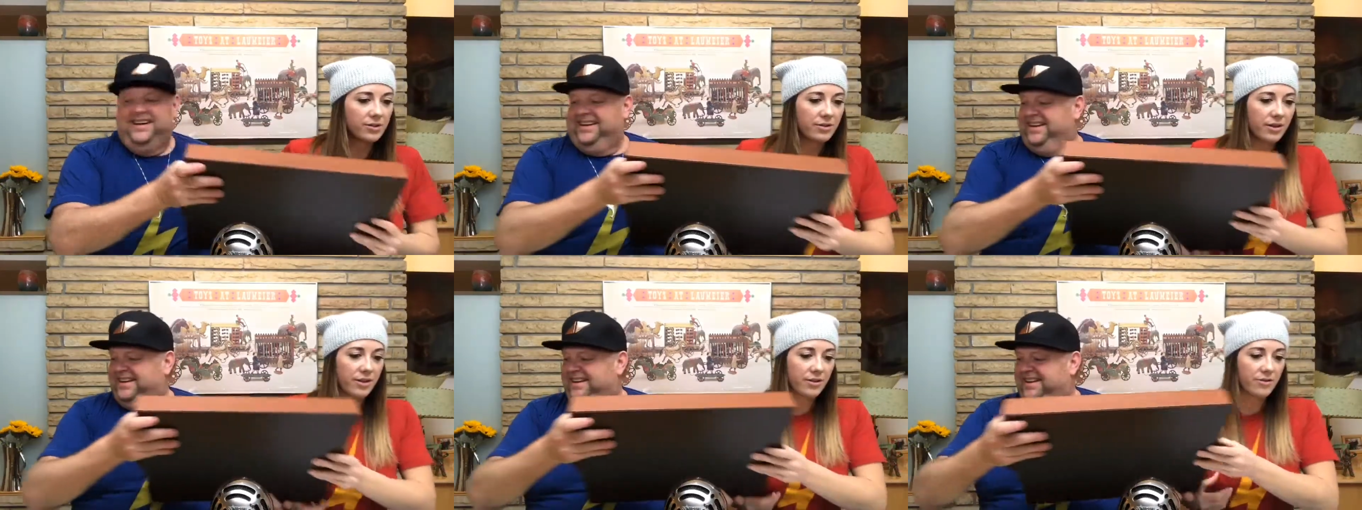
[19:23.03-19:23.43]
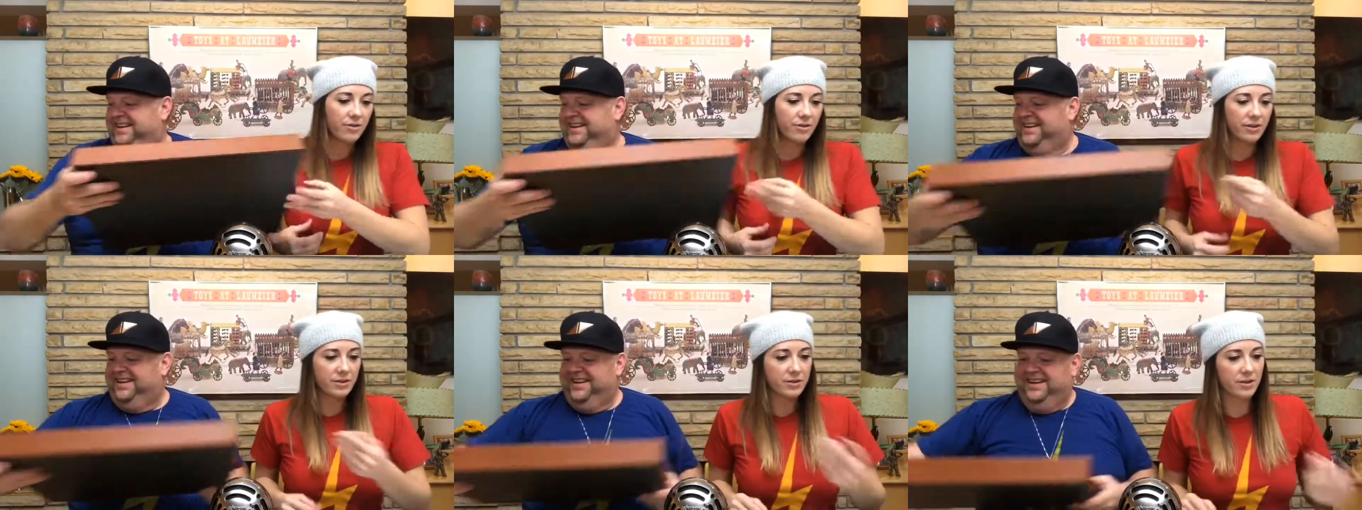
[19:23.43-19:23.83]
Speaker 1: to another one
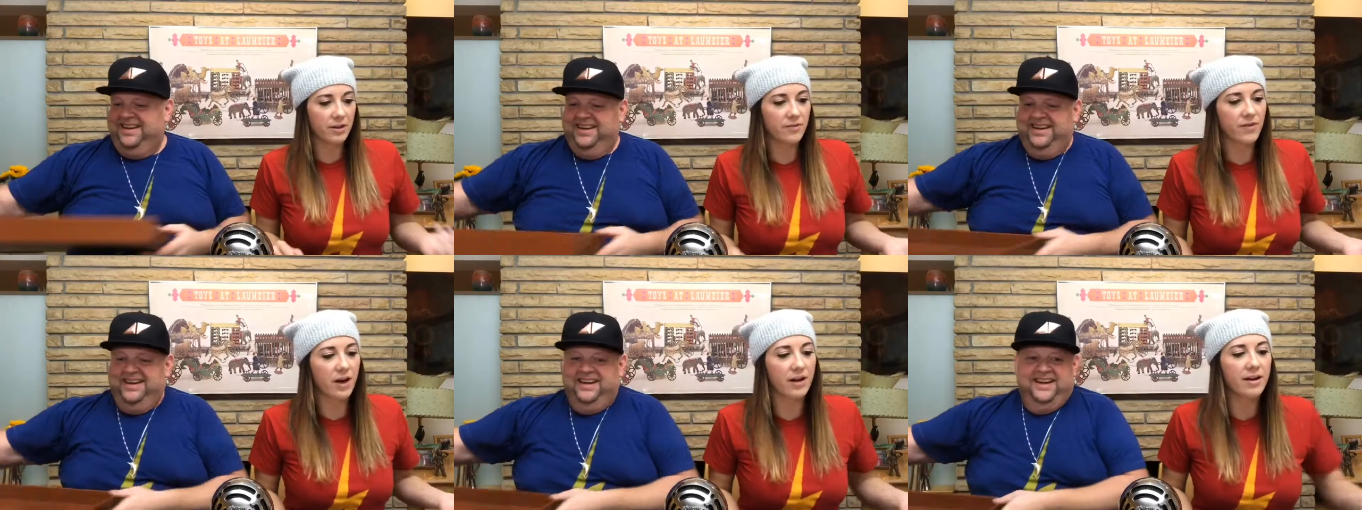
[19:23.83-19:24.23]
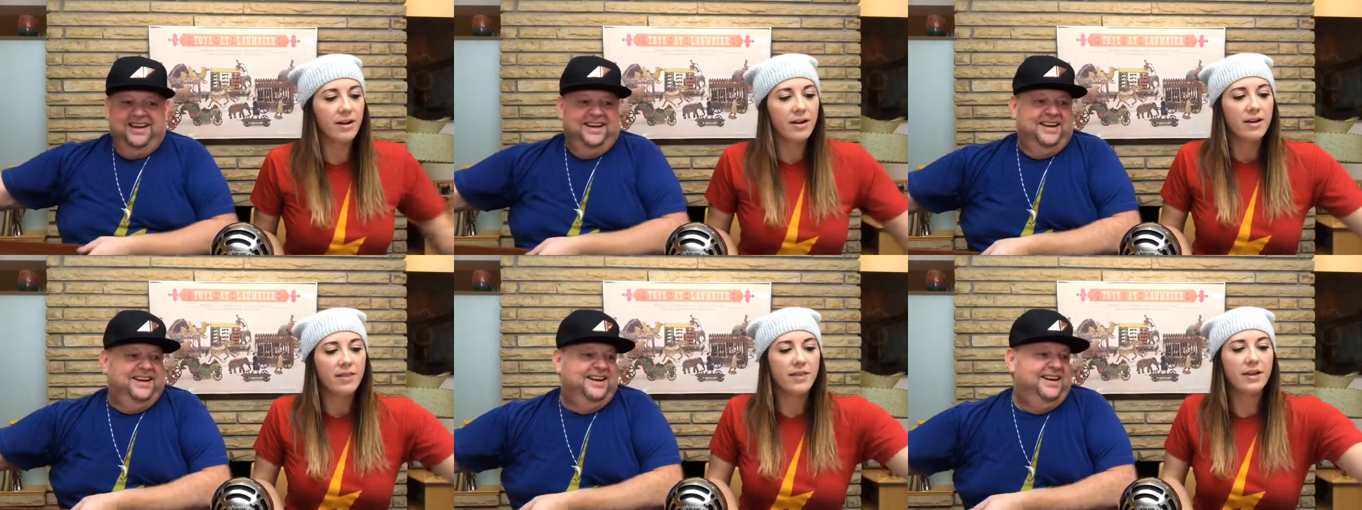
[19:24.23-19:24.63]
that's really fun.
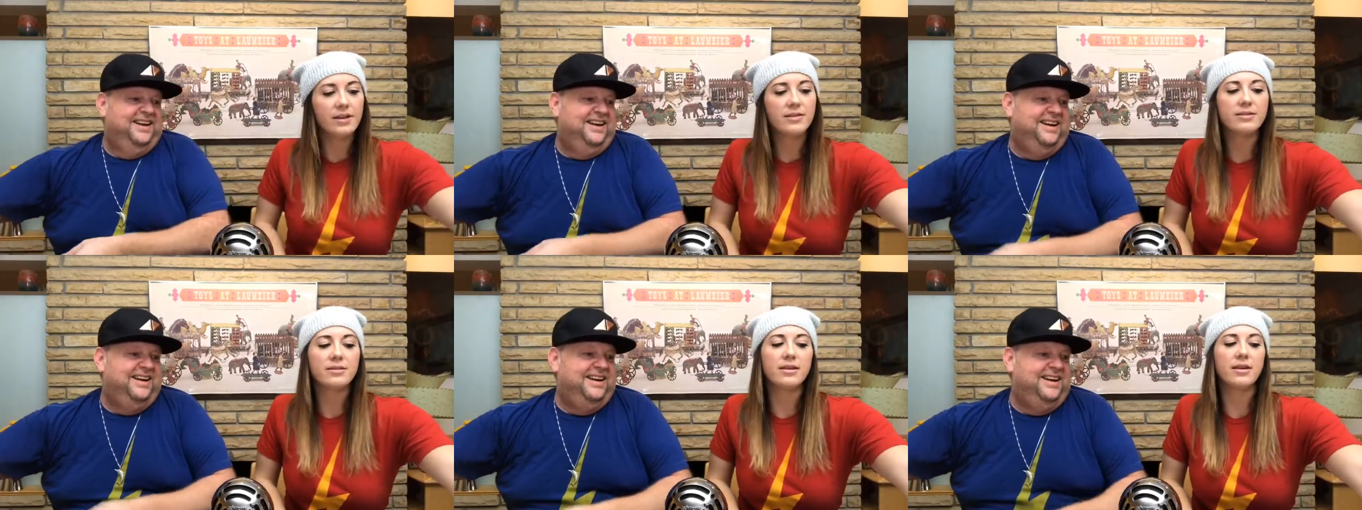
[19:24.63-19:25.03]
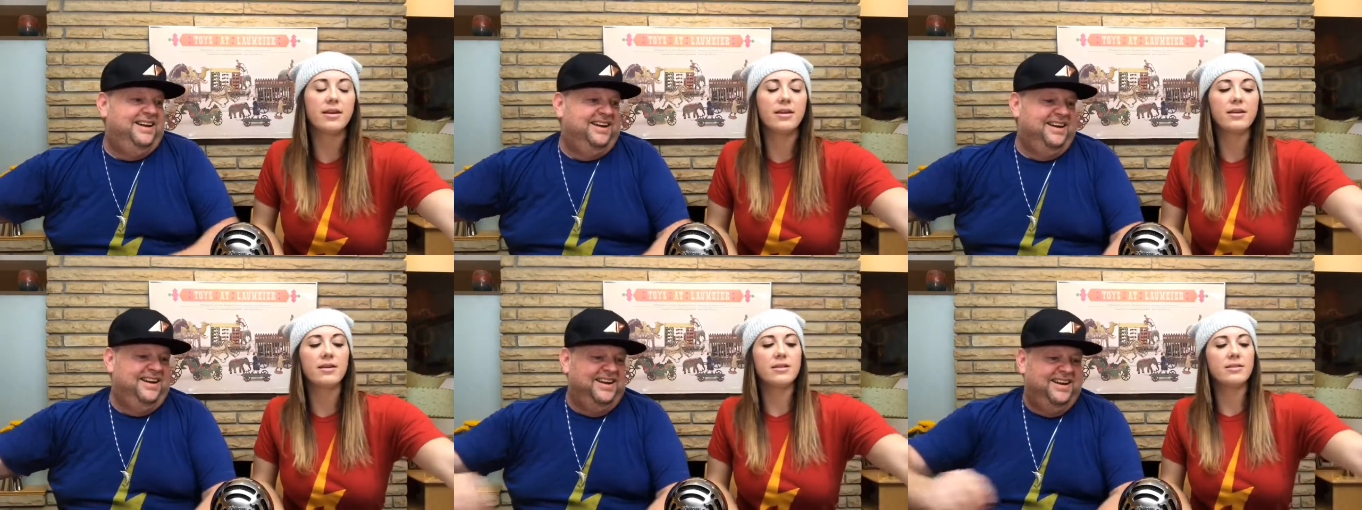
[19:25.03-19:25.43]
This
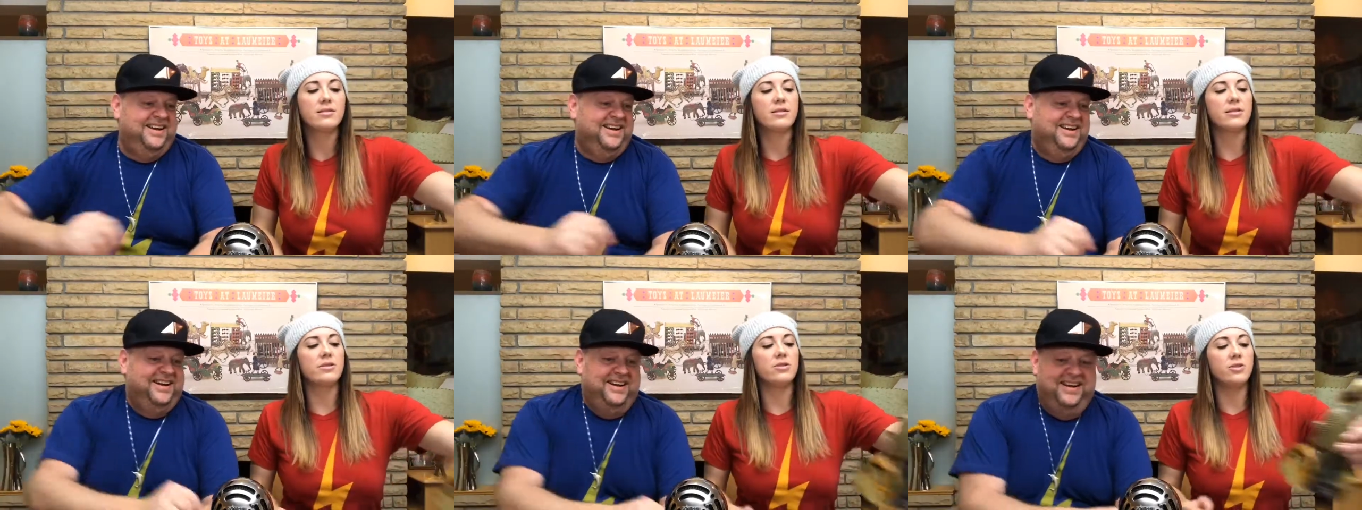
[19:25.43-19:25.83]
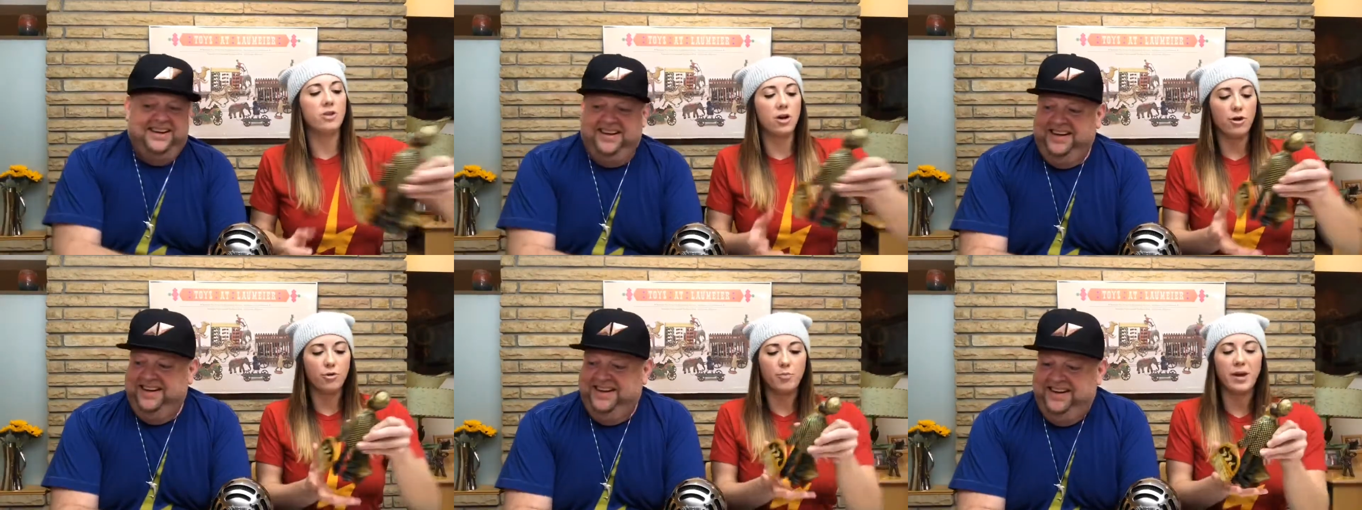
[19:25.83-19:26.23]
is
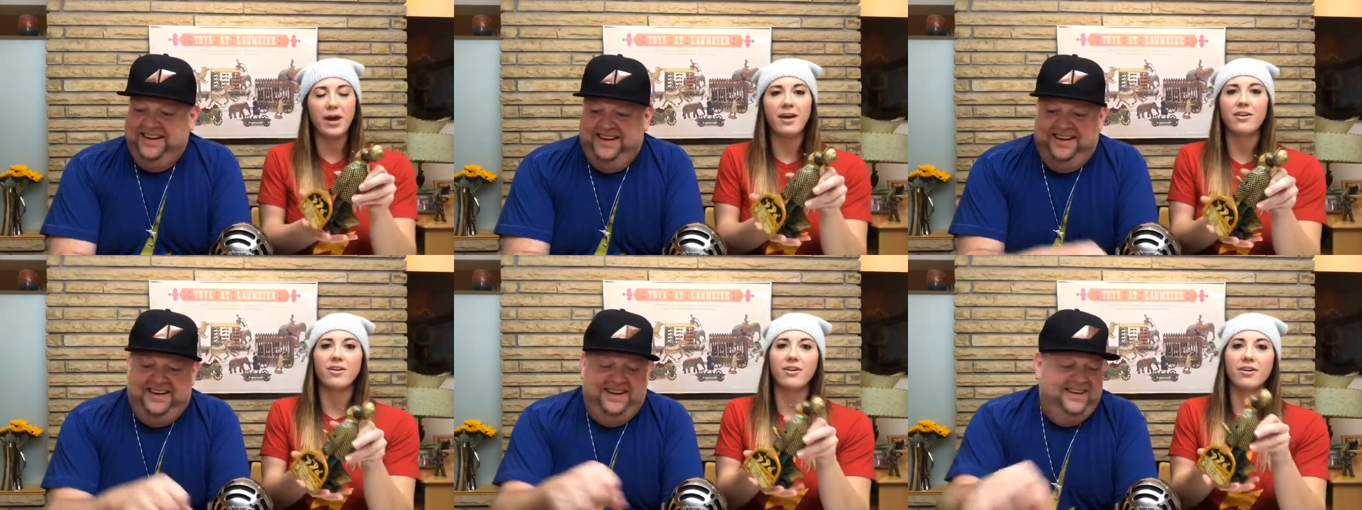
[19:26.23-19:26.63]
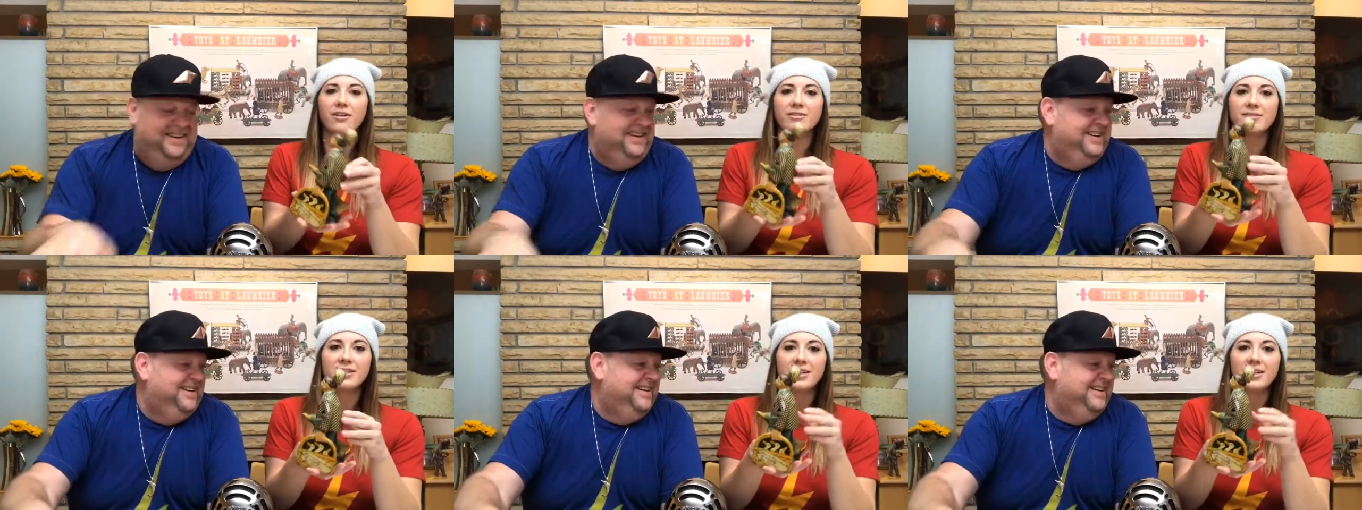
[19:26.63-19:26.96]
Joe Penner,